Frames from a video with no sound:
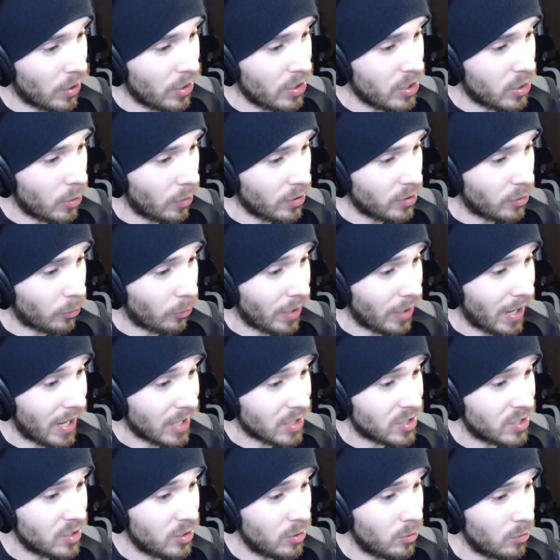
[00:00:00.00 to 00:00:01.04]
when are you going to
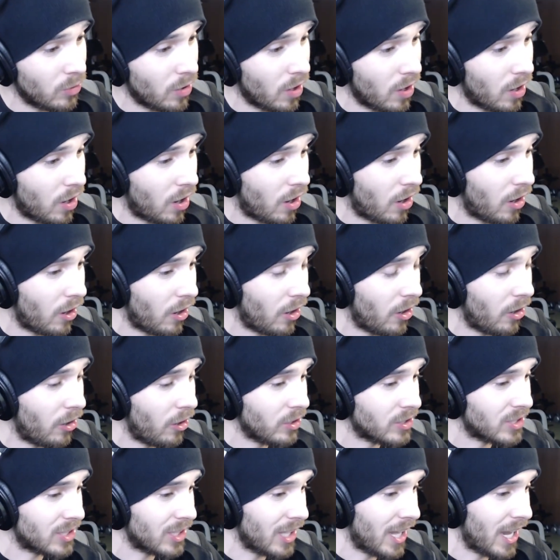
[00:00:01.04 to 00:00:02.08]
react to
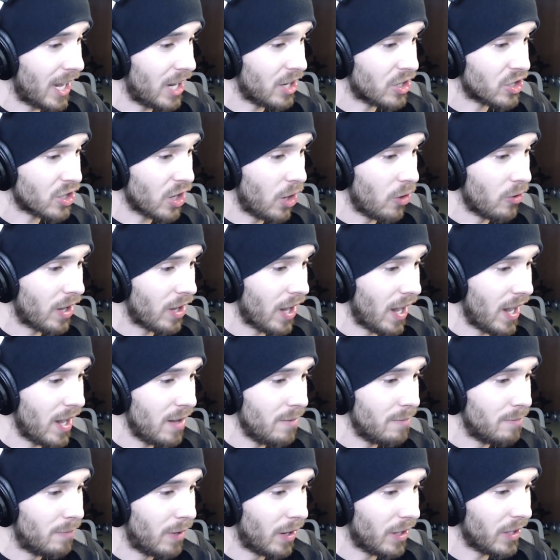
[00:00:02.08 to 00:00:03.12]
r slash okay